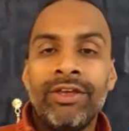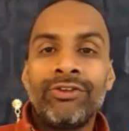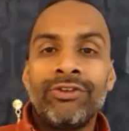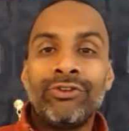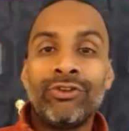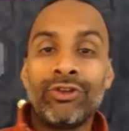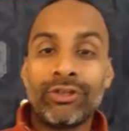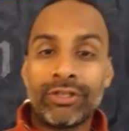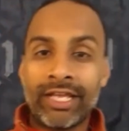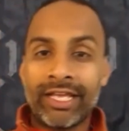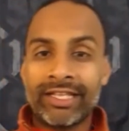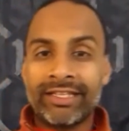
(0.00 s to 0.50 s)
You
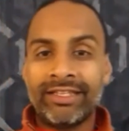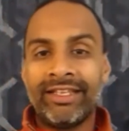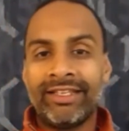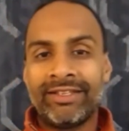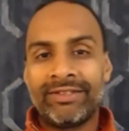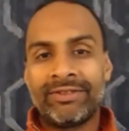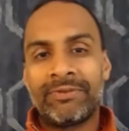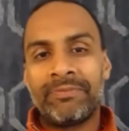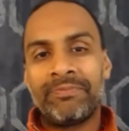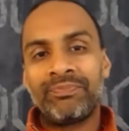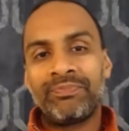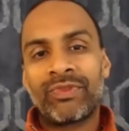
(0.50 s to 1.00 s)
know, like
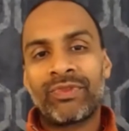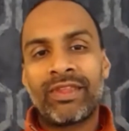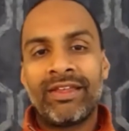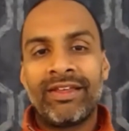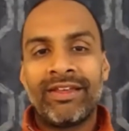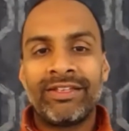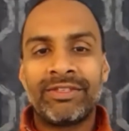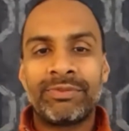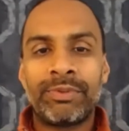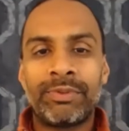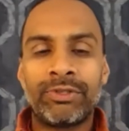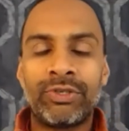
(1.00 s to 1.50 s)
this,
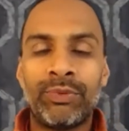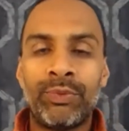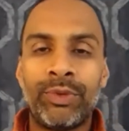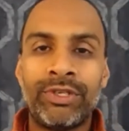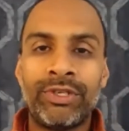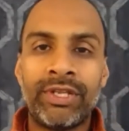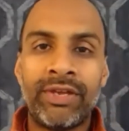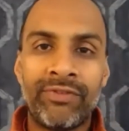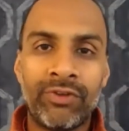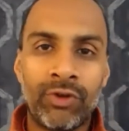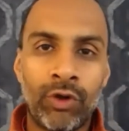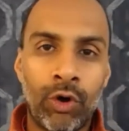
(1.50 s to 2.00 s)
especially when
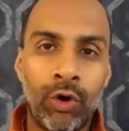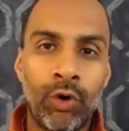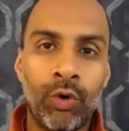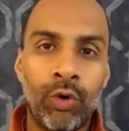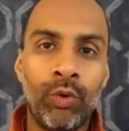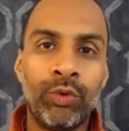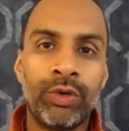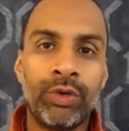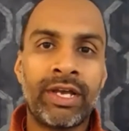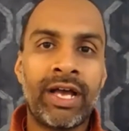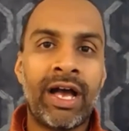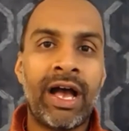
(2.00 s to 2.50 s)
you have an
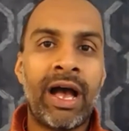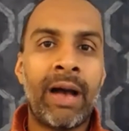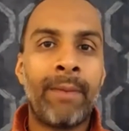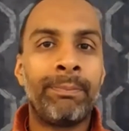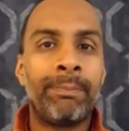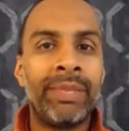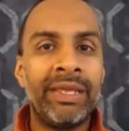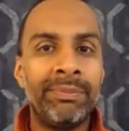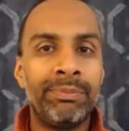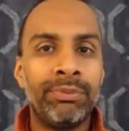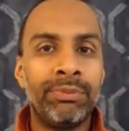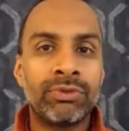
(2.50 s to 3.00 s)
old car.
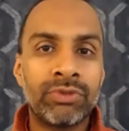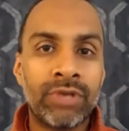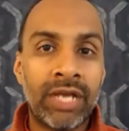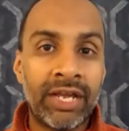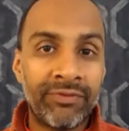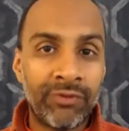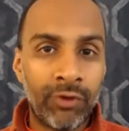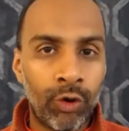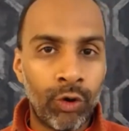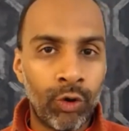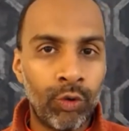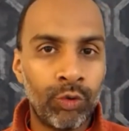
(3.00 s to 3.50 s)
People drive
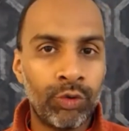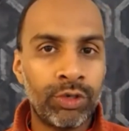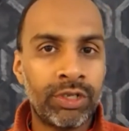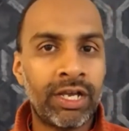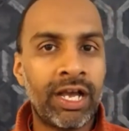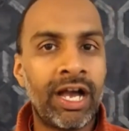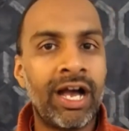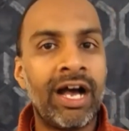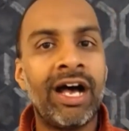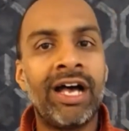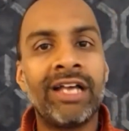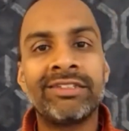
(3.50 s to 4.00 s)
old
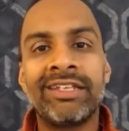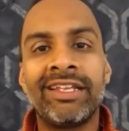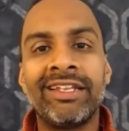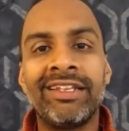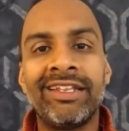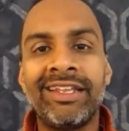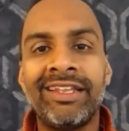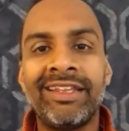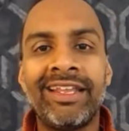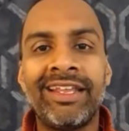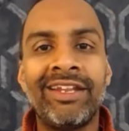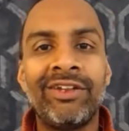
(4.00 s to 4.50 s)
cars and
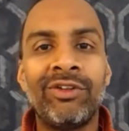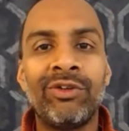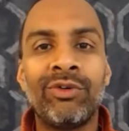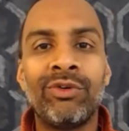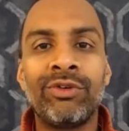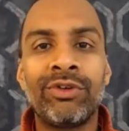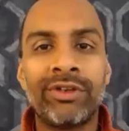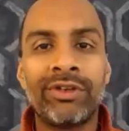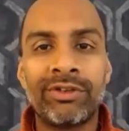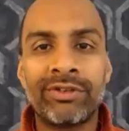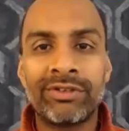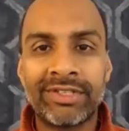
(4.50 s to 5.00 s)
then they
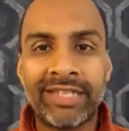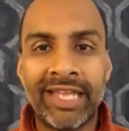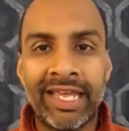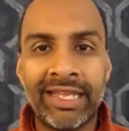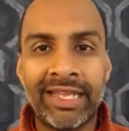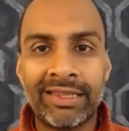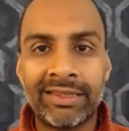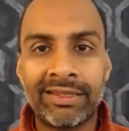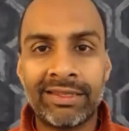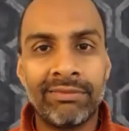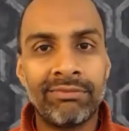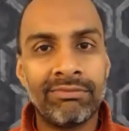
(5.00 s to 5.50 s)
don't
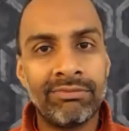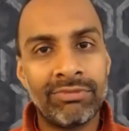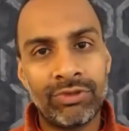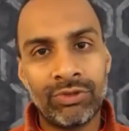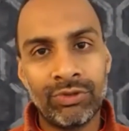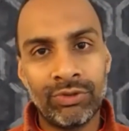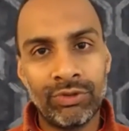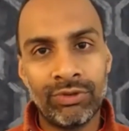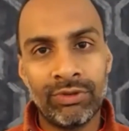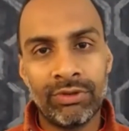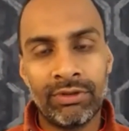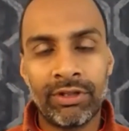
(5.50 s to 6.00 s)
take them to
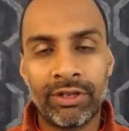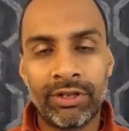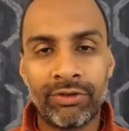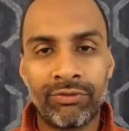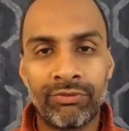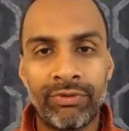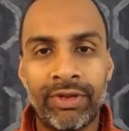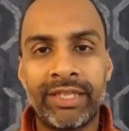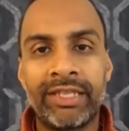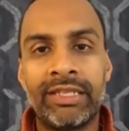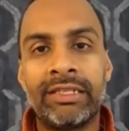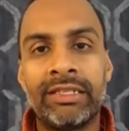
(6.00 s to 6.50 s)
a lot of
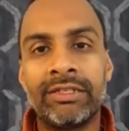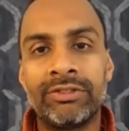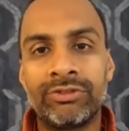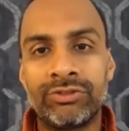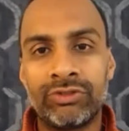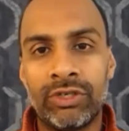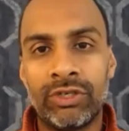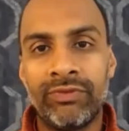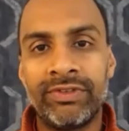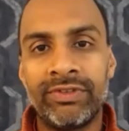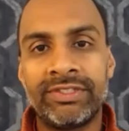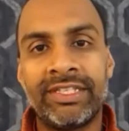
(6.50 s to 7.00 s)
regular
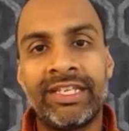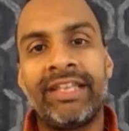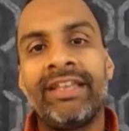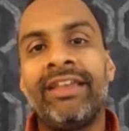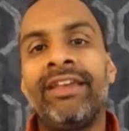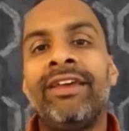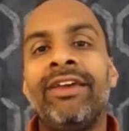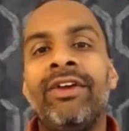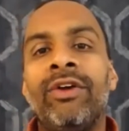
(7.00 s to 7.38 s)
servicing.